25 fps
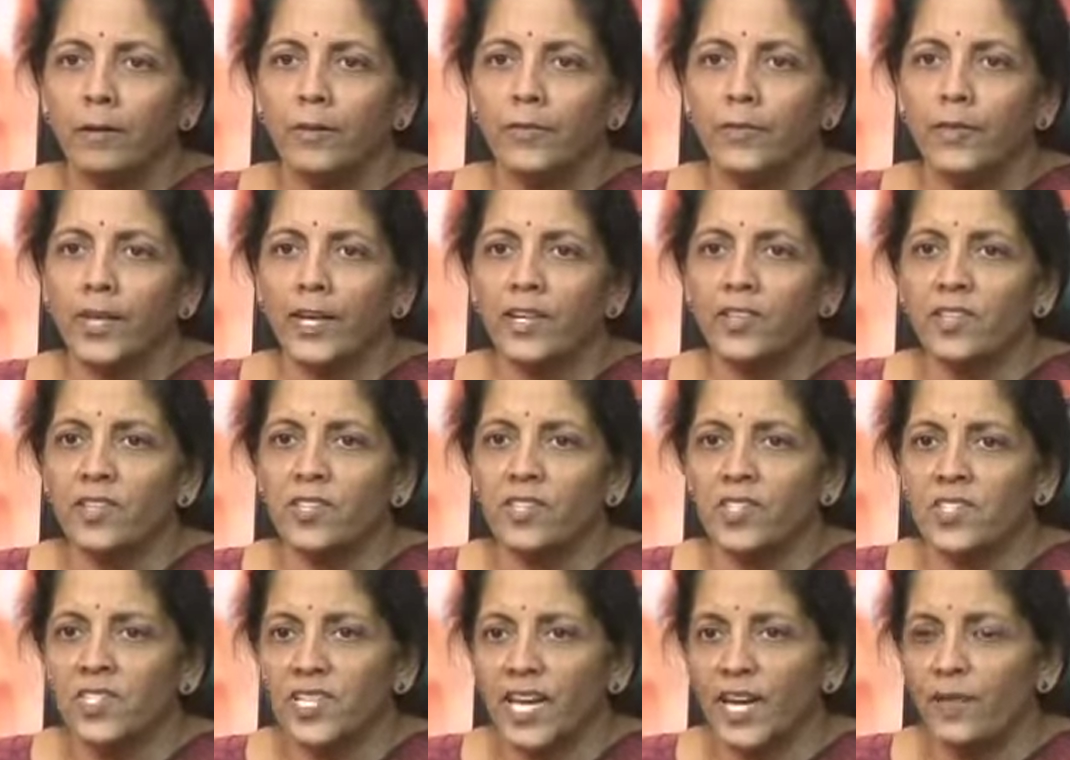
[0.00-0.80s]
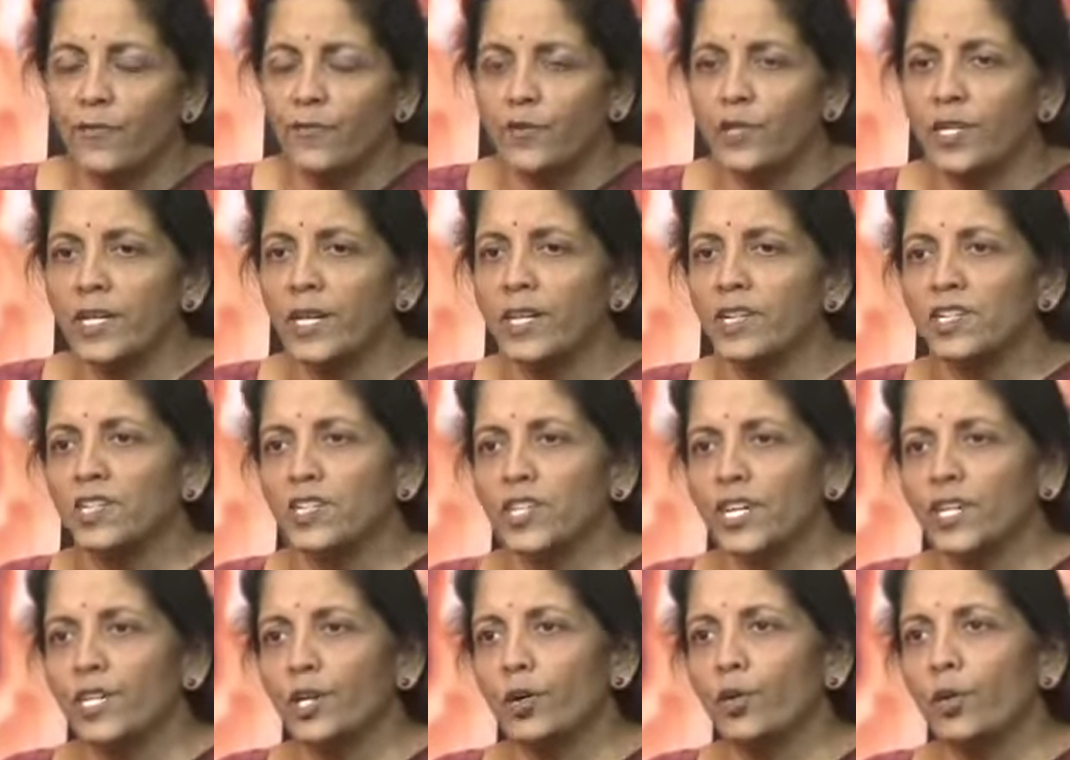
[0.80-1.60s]
that the safety and
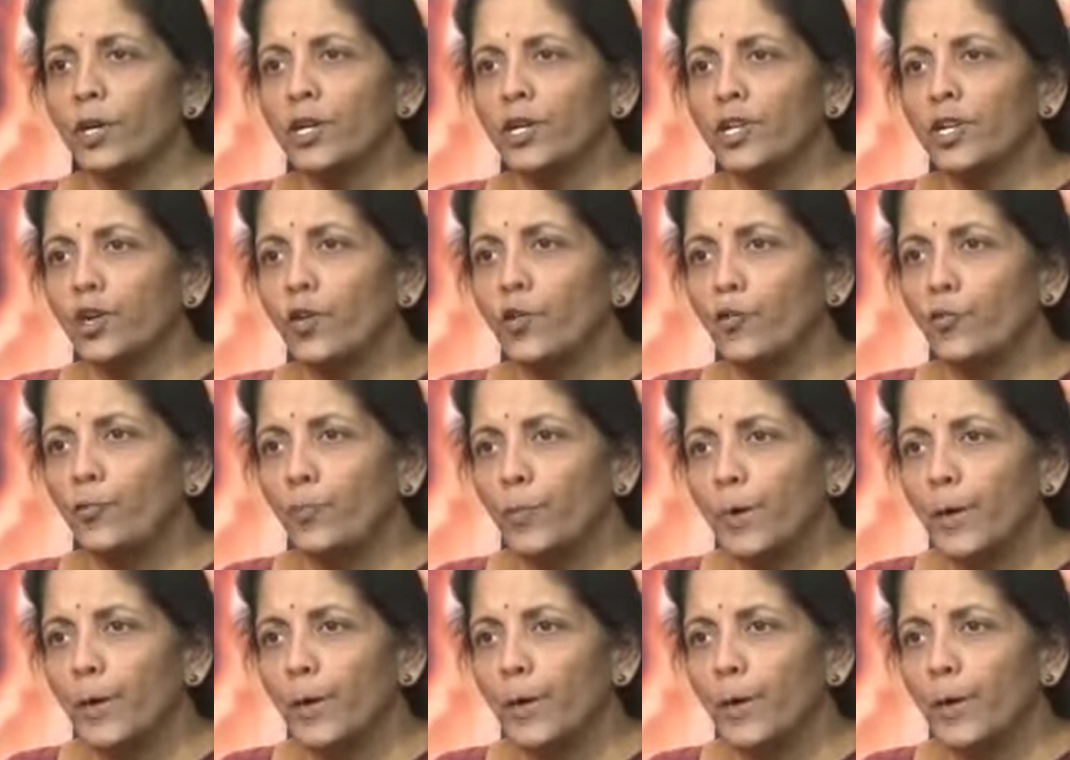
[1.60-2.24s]
security of